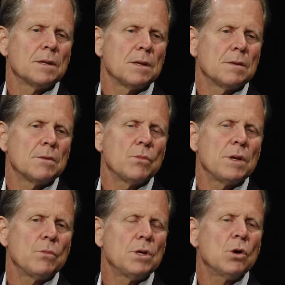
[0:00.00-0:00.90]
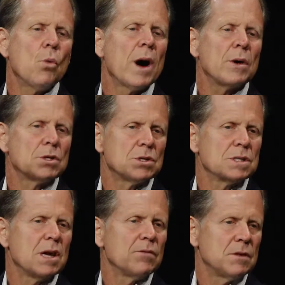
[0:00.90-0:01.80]
We know why we should
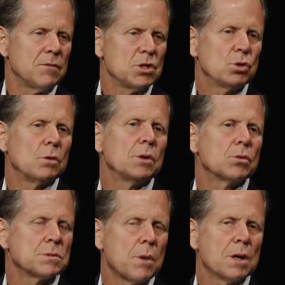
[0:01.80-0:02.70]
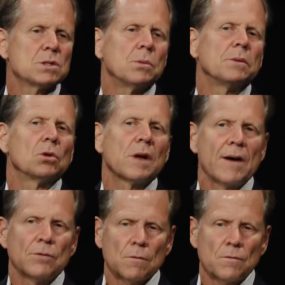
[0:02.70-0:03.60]
save individually, be responsible to look
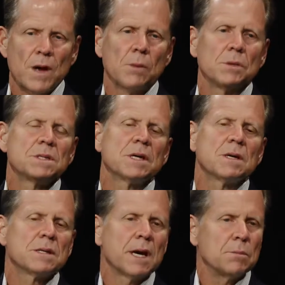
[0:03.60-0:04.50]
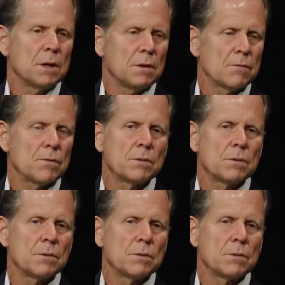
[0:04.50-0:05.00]
after a family, set aside money,